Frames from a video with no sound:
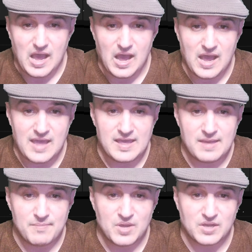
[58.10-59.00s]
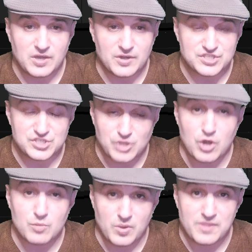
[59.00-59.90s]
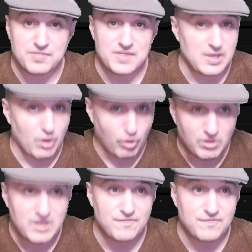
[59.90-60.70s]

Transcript: I am going to start with the only